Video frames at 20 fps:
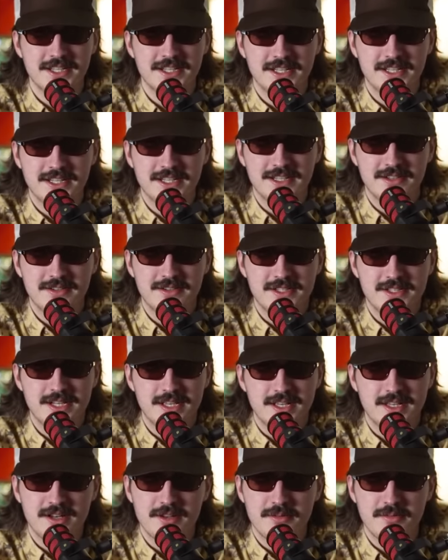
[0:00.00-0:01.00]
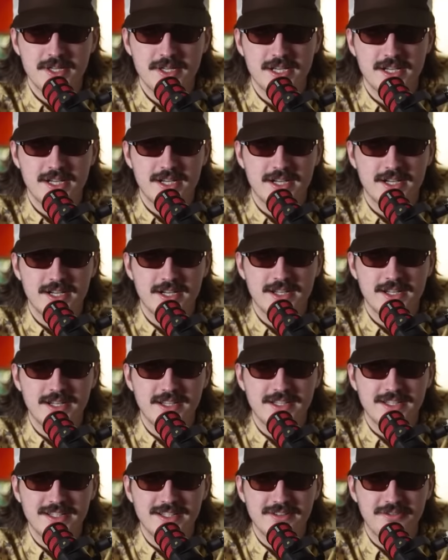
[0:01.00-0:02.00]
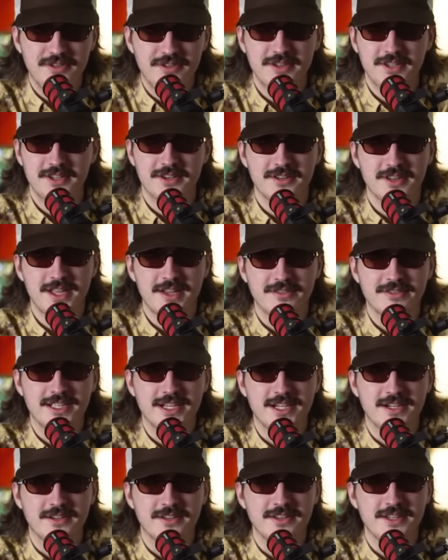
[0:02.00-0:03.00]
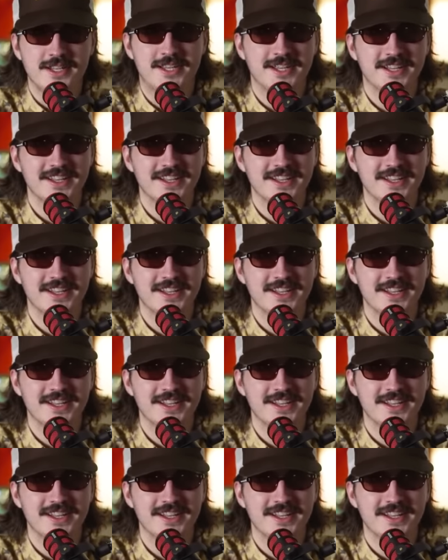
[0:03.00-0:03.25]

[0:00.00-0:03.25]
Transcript: which uh, you know be. Uh, I feel a little left out. Yeah,